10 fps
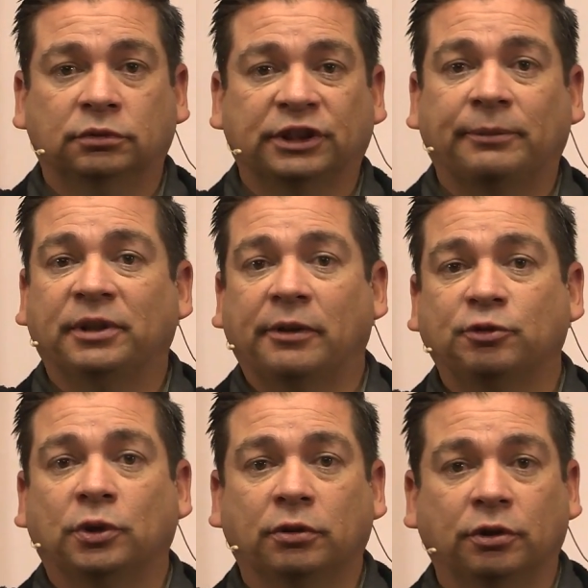
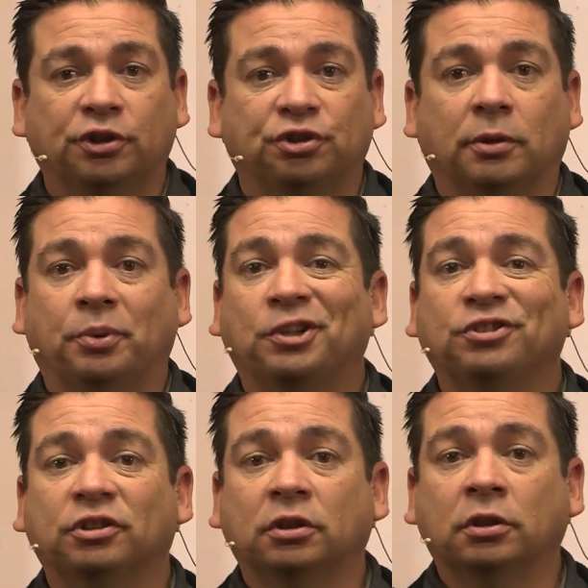Sometimes we condition a
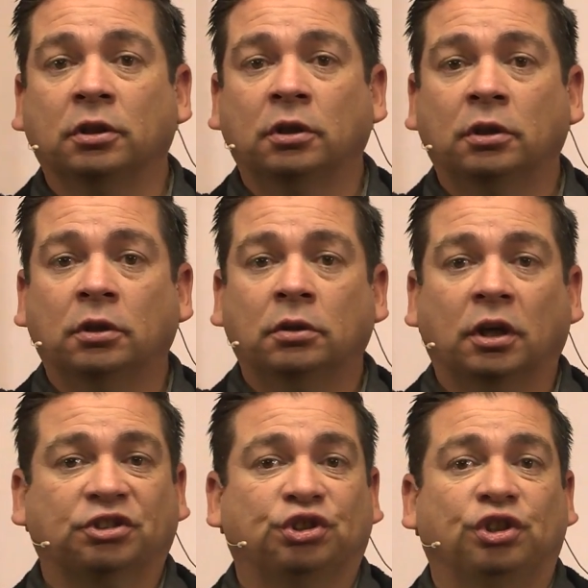person,
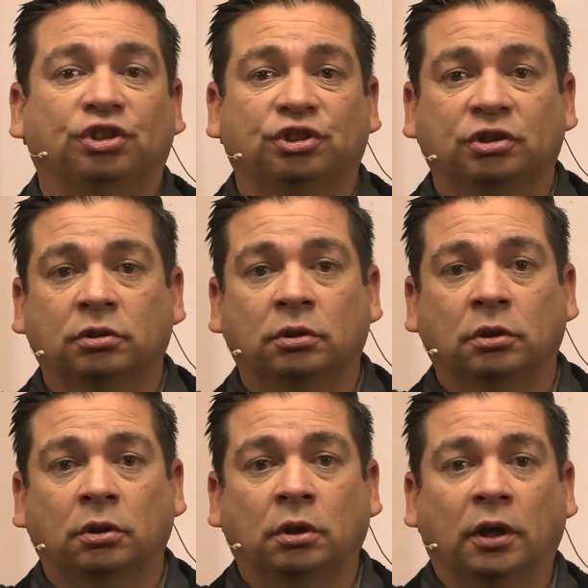a church,
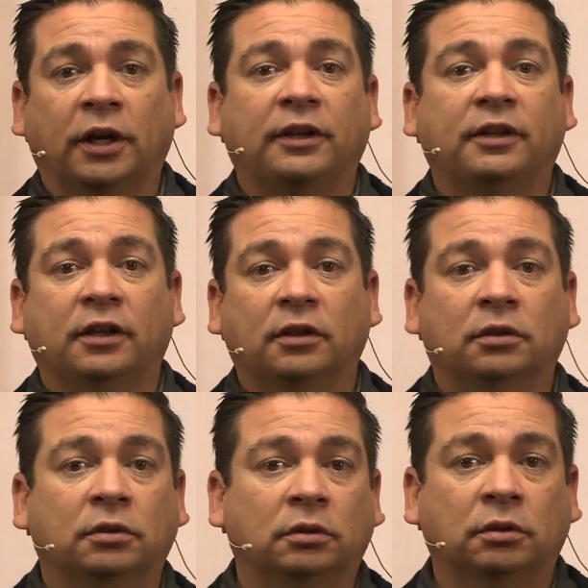an ideal,
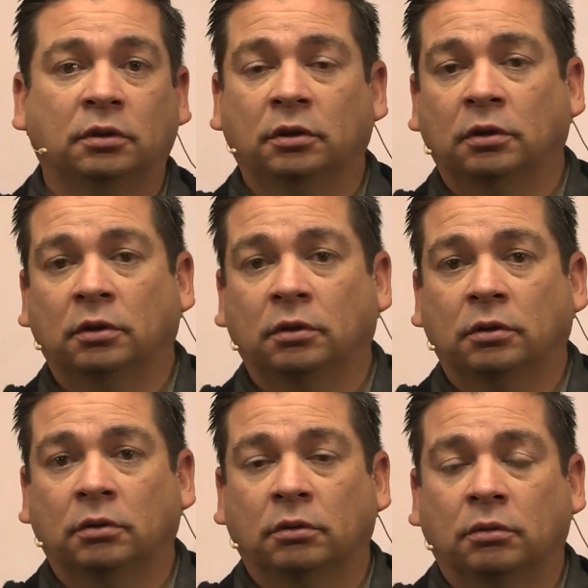
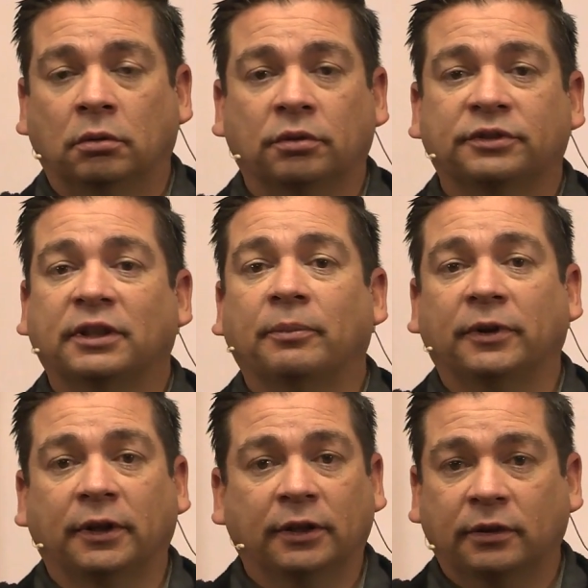or
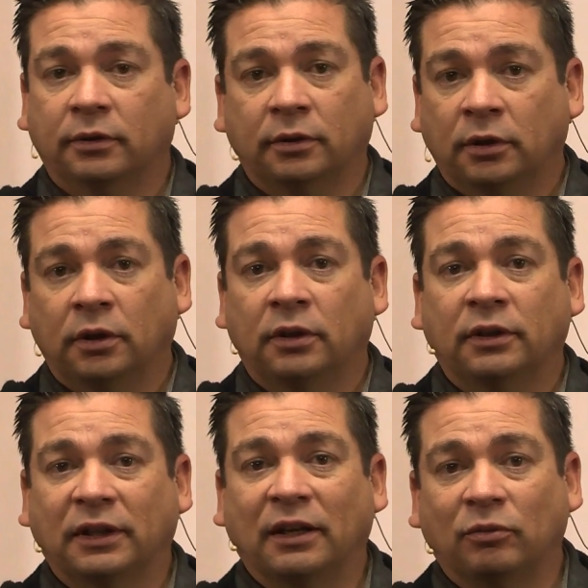something
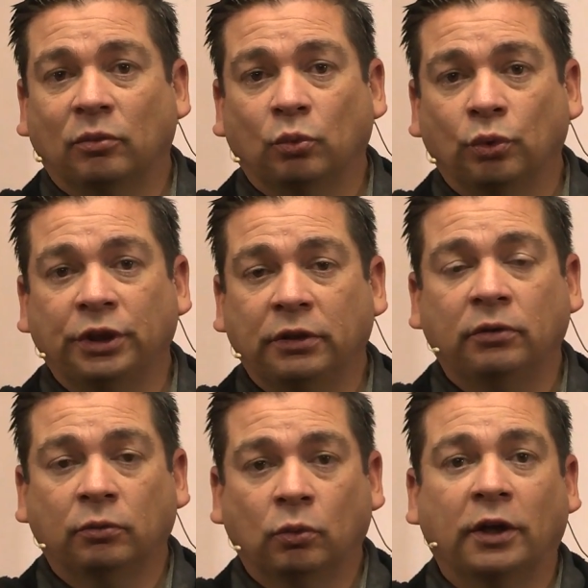that we
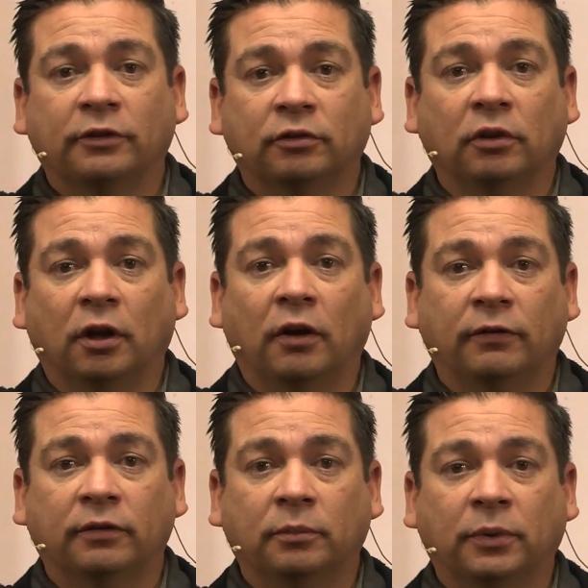want to
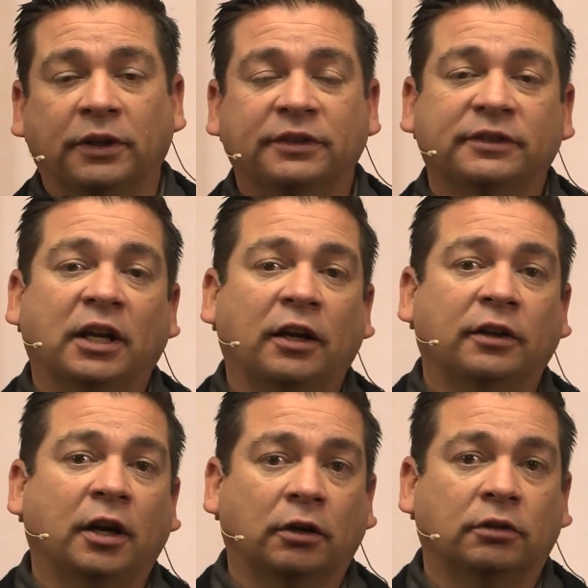love but is not
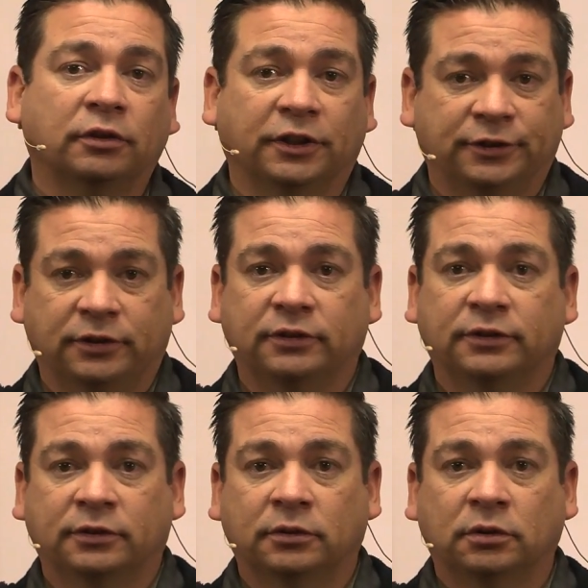in our conditions.